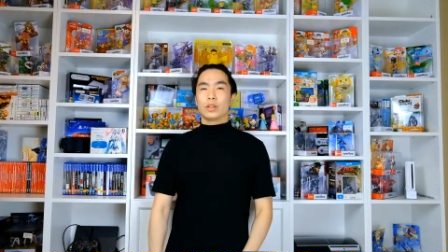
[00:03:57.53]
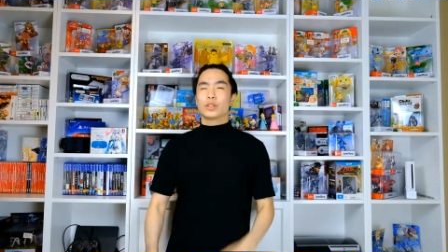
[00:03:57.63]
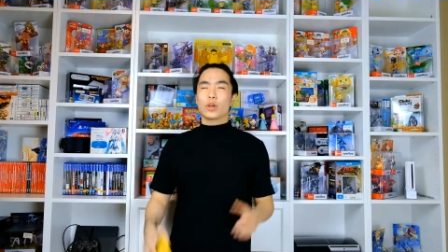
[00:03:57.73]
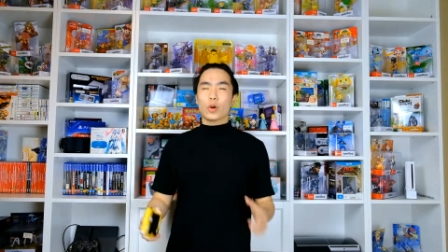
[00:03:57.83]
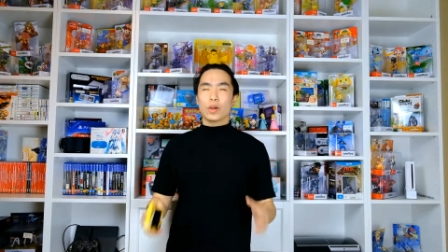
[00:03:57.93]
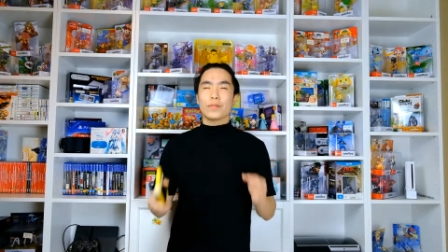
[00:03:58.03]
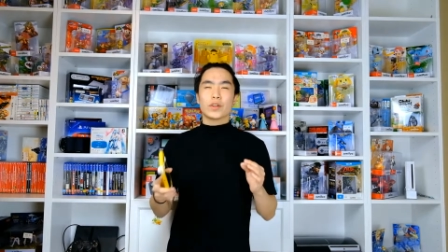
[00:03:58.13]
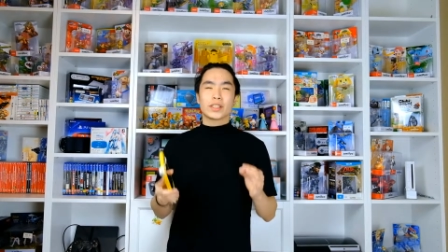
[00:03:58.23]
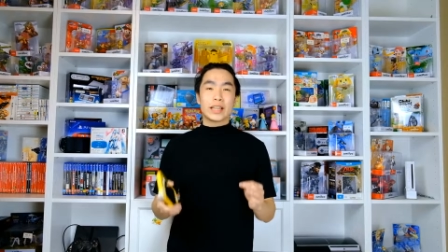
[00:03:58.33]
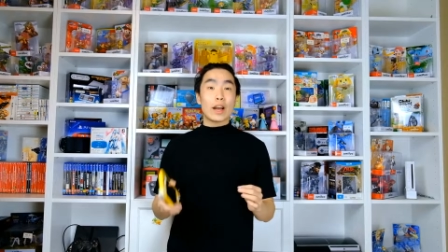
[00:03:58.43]
So if
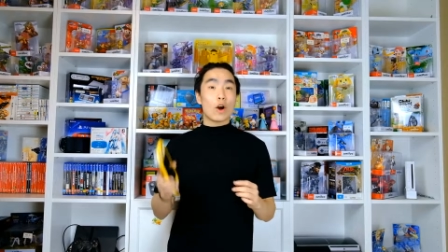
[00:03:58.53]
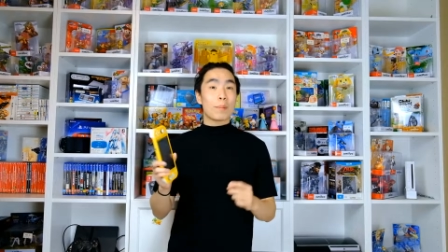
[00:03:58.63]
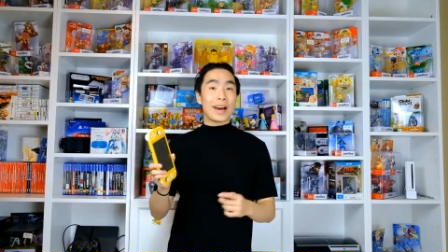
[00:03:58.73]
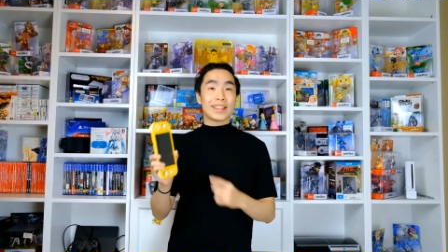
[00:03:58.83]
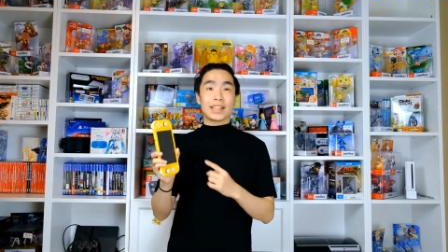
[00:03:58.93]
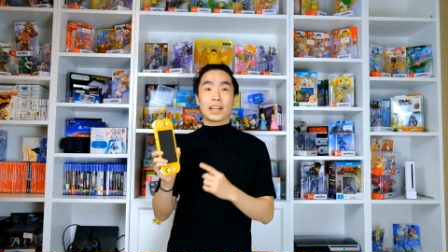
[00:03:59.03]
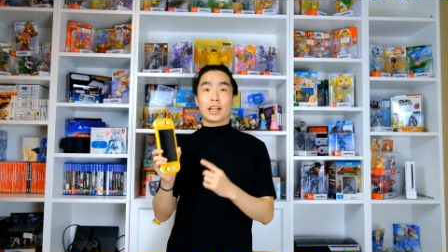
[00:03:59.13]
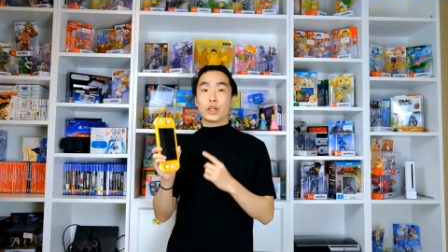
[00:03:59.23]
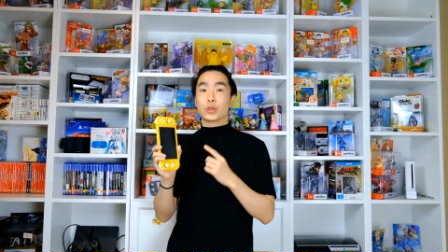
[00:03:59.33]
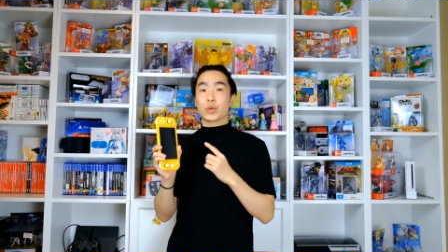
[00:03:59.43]
you're set on buying the
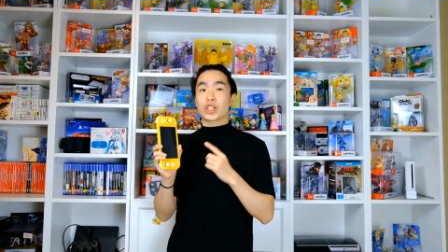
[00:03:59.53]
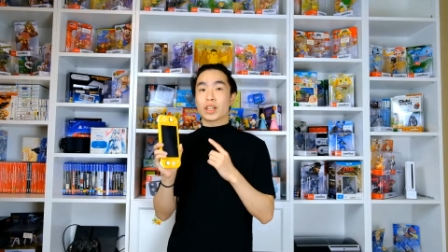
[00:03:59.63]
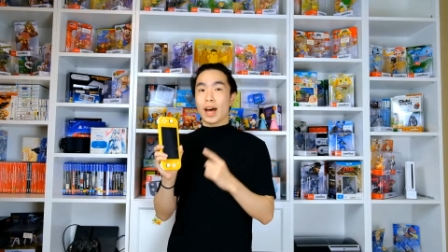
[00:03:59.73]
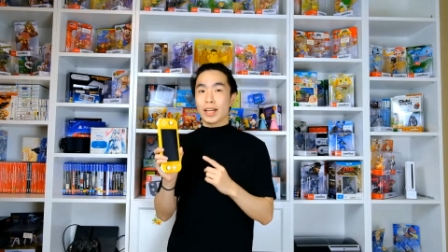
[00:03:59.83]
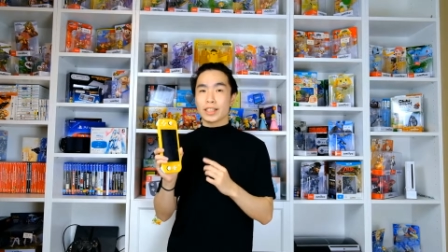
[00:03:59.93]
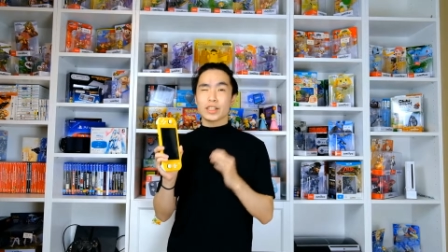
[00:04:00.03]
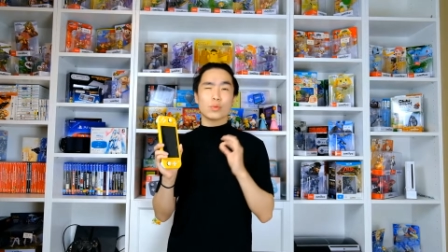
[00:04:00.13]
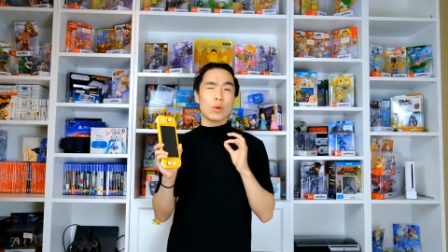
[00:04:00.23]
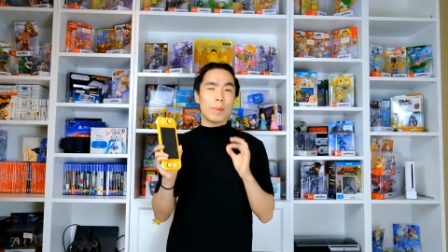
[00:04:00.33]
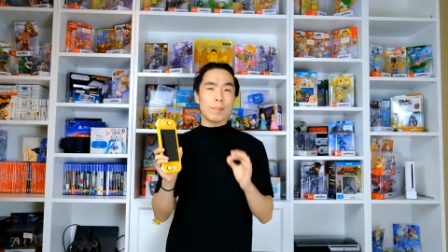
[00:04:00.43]
Nintendo Switch Lite,
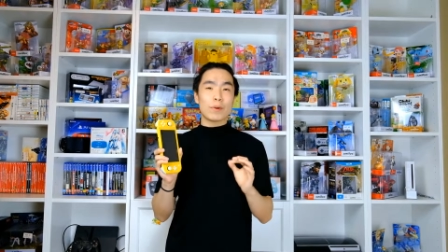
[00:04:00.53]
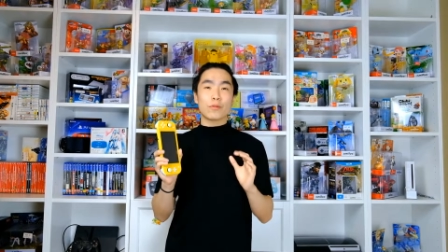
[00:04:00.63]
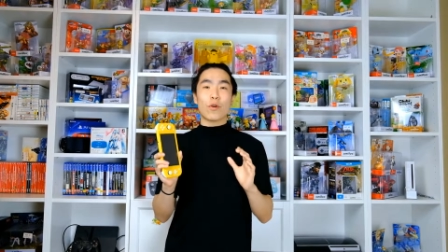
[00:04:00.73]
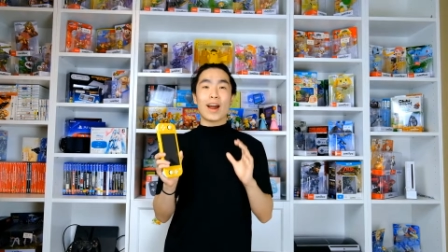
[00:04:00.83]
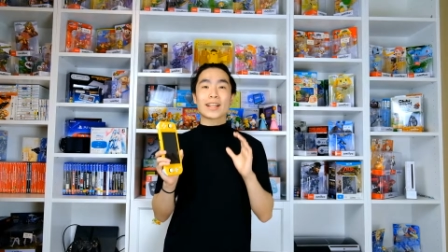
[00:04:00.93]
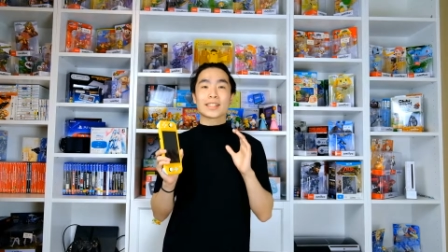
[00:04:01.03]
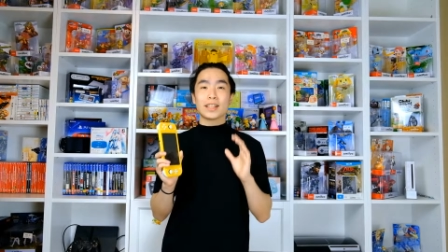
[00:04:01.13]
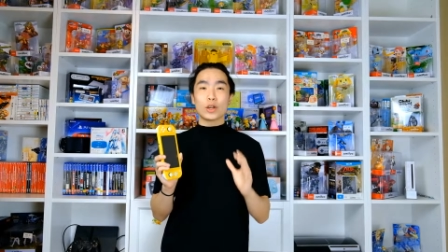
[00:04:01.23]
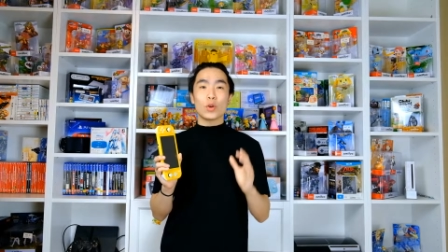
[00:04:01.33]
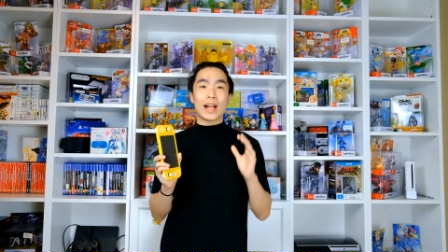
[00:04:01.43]
just remember for as
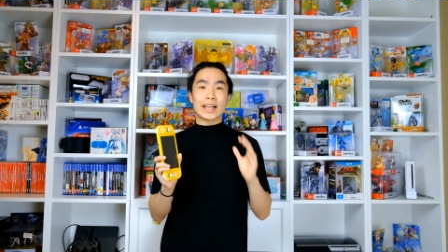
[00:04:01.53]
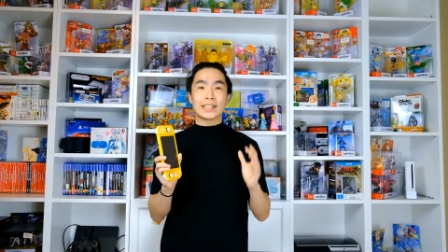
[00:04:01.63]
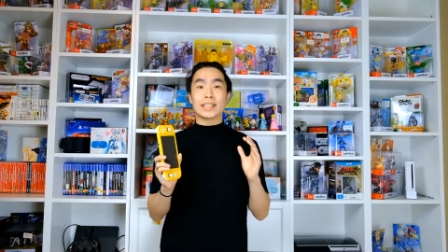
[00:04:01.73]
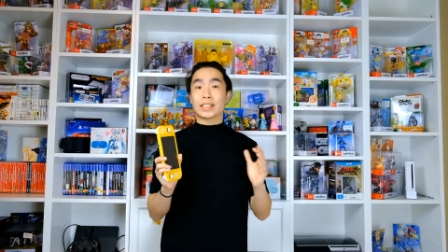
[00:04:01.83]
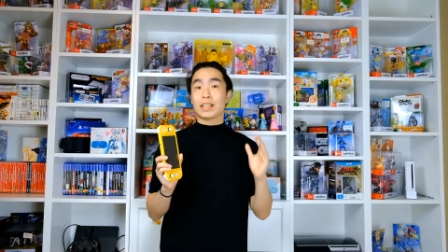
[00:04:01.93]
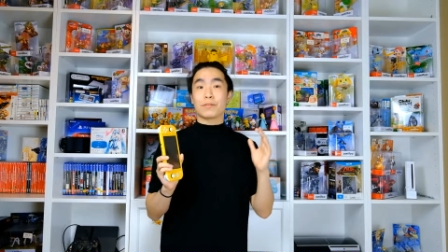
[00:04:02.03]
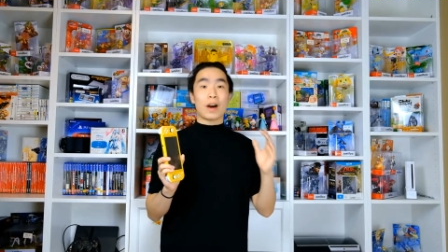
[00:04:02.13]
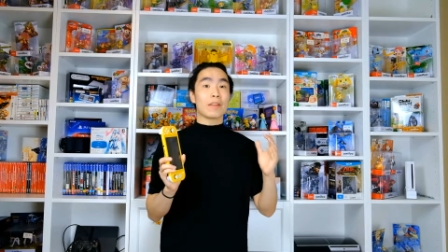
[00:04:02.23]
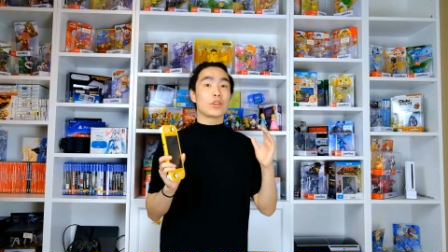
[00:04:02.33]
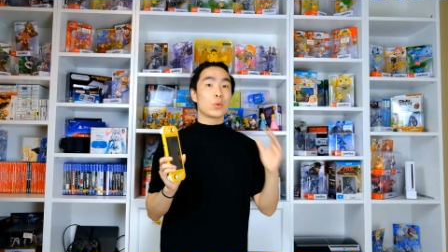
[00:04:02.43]
little as
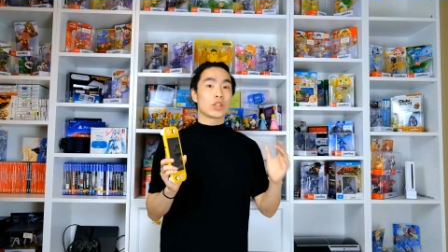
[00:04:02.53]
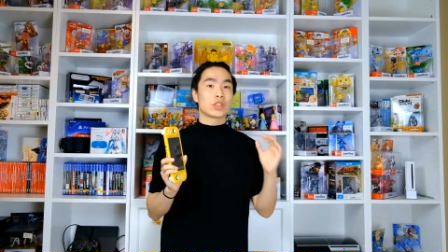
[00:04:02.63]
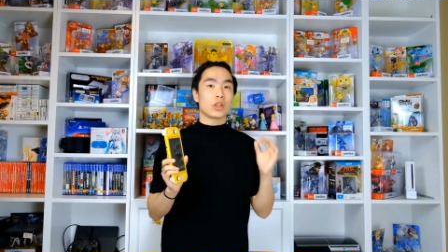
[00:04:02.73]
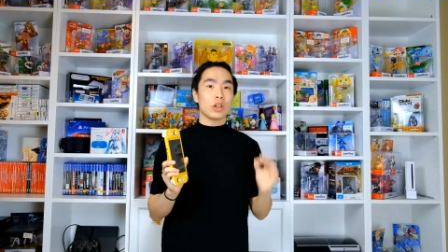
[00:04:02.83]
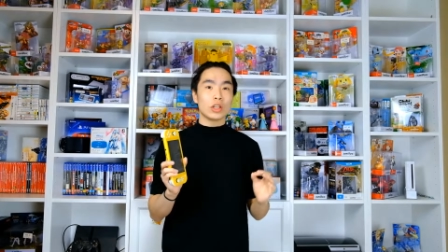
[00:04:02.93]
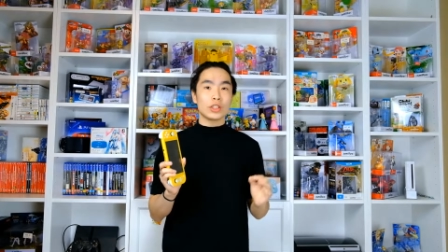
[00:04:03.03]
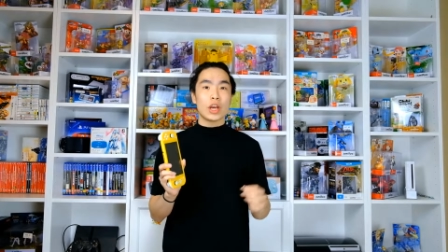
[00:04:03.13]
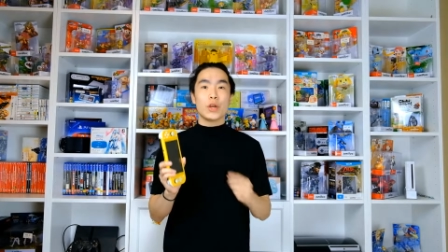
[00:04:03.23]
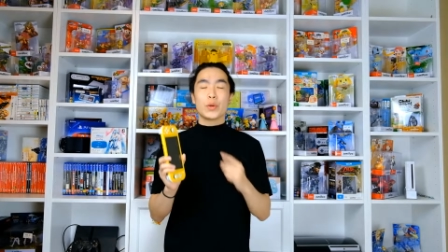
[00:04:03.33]
65 US dollars,